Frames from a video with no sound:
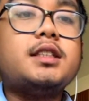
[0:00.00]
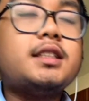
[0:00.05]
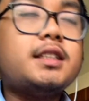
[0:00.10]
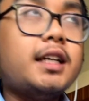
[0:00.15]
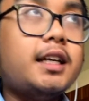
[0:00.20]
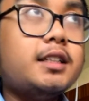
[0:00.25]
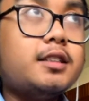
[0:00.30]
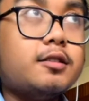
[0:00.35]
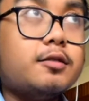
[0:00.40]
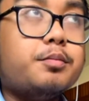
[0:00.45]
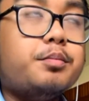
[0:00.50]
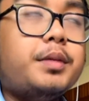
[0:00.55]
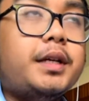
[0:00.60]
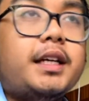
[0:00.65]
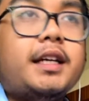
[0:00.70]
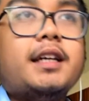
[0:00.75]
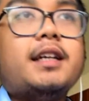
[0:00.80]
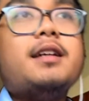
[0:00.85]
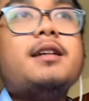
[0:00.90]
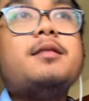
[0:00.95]
state of
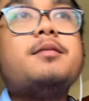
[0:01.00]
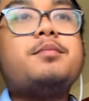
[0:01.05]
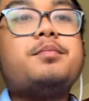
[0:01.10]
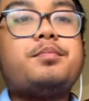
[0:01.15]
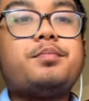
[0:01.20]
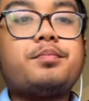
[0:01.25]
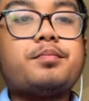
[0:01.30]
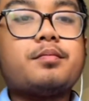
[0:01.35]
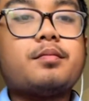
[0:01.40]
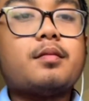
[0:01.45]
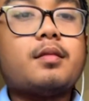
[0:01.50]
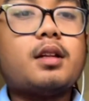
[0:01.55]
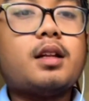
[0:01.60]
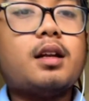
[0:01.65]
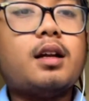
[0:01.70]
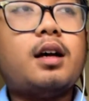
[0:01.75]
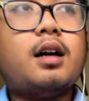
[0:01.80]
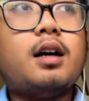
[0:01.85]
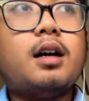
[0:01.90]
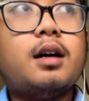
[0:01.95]
being,
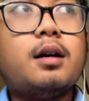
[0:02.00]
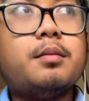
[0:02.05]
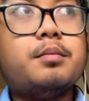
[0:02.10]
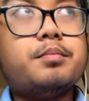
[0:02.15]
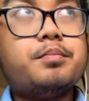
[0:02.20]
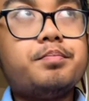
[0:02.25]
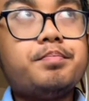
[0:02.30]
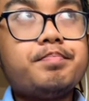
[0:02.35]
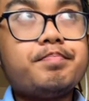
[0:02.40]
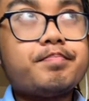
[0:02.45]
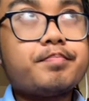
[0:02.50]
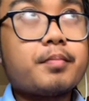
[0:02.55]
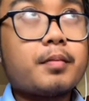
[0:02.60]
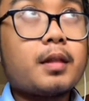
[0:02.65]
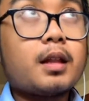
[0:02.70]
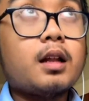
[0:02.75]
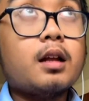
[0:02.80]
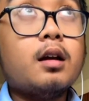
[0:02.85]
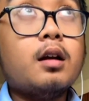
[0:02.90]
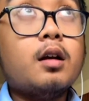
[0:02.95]
um,
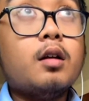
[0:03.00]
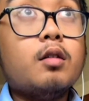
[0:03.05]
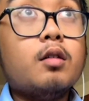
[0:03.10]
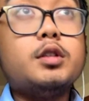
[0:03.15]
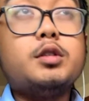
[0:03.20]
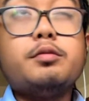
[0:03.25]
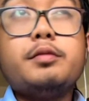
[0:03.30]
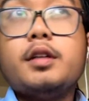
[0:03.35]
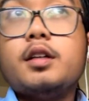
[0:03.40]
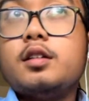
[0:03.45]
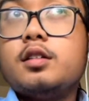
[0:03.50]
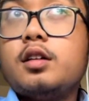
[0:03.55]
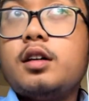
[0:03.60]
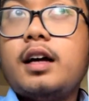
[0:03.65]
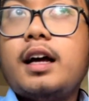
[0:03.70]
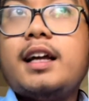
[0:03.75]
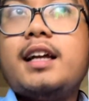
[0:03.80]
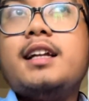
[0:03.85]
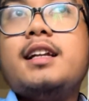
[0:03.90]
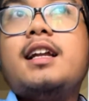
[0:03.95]
which we are
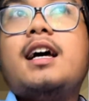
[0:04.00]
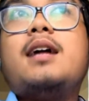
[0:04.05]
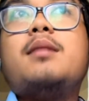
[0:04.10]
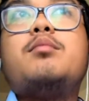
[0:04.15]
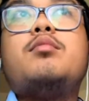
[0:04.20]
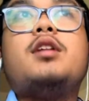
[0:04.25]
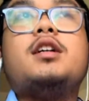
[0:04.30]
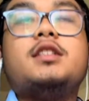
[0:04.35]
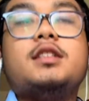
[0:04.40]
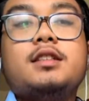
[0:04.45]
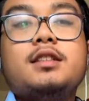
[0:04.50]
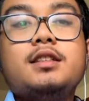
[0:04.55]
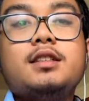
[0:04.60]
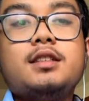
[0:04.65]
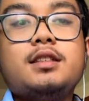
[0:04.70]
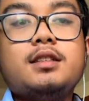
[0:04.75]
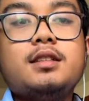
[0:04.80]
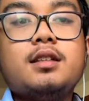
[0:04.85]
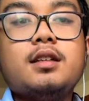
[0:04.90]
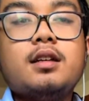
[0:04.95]
not in at
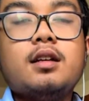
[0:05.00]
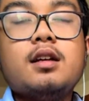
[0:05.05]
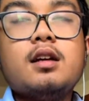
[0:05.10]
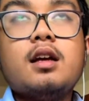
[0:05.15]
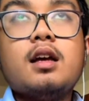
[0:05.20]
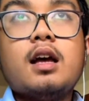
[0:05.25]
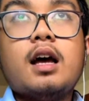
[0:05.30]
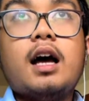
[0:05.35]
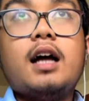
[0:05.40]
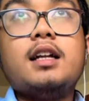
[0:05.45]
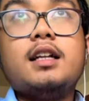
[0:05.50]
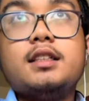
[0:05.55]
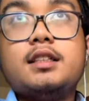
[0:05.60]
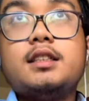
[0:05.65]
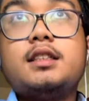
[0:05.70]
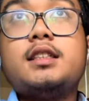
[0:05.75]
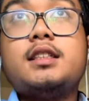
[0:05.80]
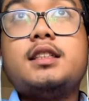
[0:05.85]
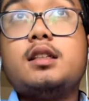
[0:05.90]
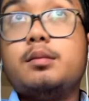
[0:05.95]
present. And there's
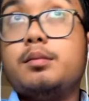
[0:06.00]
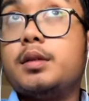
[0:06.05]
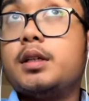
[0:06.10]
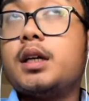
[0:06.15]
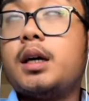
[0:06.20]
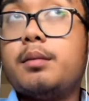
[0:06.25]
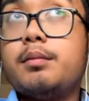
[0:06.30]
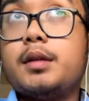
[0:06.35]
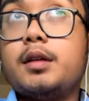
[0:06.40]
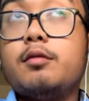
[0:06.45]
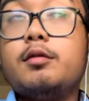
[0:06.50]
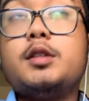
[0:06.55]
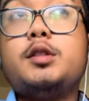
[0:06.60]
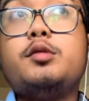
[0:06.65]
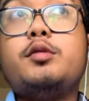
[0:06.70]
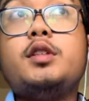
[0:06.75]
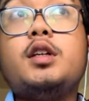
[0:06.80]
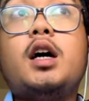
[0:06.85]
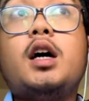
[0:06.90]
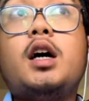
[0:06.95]
a state of becoming
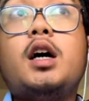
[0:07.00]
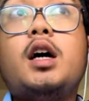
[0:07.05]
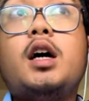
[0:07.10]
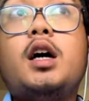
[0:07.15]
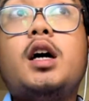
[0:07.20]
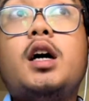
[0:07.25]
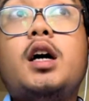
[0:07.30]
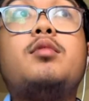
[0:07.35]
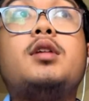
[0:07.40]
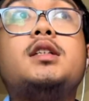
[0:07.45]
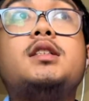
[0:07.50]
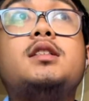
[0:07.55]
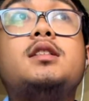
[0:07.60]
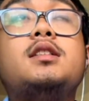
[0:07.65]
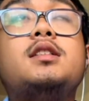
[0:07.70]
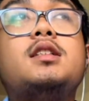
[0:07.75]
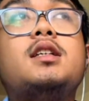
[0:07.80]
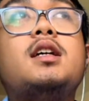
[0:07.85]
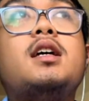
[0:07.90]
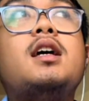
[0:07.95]
which we are in at
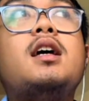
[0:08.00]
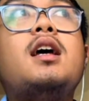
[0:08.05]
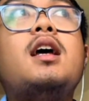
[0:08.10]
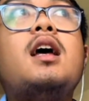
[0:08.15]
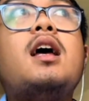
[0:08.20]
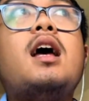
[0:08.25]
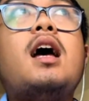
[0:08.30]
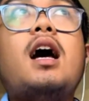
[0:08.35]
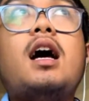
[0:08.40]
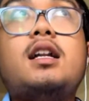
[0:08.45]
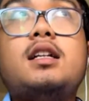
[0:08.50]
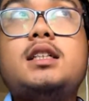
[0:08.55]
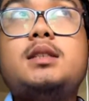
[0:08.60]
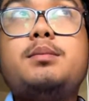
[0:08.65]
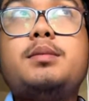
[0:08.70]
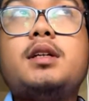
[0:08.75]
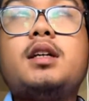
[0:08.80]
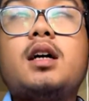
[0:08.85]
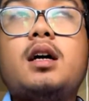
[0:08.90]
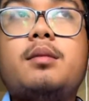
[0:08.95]
present. And
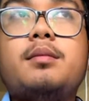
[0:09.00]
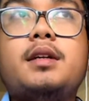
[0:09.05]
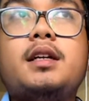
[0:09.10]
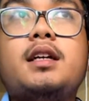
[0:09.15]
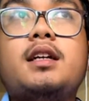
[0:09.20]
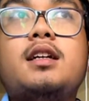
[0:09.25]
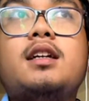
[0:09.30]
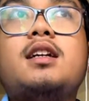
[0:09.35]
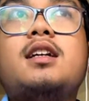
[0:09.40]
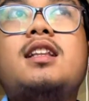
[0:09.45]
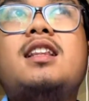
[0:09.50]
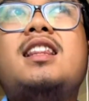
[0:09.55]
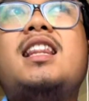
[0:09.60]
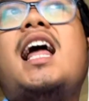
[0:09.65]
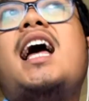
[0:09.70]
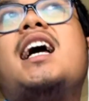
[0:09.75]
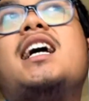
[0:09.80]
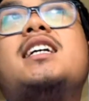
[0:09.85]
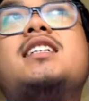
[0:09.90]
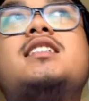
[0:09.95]
this becoming
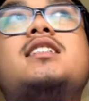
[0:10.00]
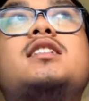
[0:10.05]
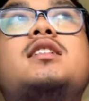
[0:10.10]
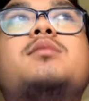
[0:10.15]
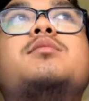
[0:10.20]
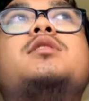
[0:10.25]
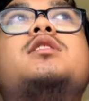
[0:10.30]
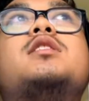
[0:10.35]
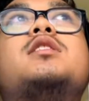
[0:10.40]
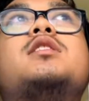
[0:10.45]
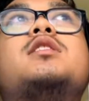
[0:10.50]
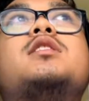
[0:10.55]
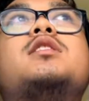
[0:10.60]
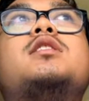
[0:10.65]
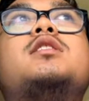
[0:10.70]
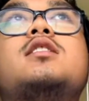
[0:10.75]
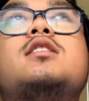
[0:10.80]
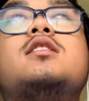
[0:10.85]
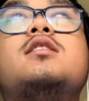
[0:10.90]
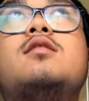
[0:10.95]
lacks some
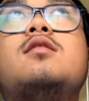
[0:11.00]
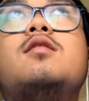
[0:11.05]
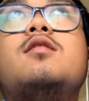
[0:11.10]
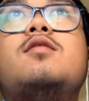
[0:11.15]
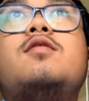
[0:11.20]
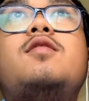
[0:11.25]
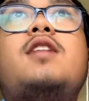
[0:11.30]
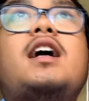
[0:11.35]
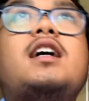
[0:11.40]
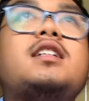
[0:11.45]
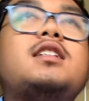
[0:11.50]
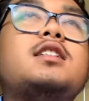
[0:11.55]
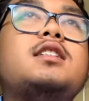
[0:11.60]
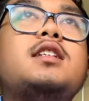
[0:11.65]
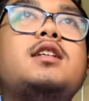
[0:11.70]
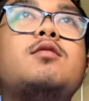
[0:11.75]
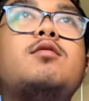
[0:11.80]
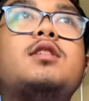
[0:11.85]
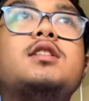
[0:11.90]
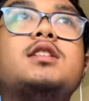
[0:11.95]
certain
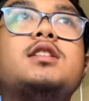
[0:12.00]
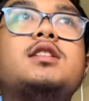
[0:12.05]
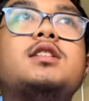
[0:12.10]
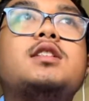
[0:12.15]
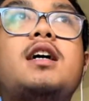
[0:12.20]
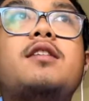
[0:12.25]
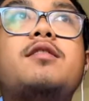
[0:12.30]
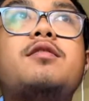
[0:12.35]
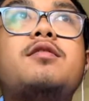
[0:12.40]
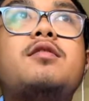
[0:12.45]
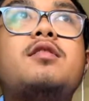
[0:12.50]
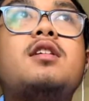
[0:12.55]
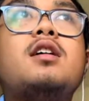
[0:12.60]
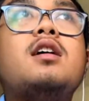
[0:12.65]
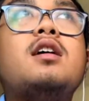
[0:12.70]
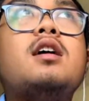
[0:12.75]
factors in one's life.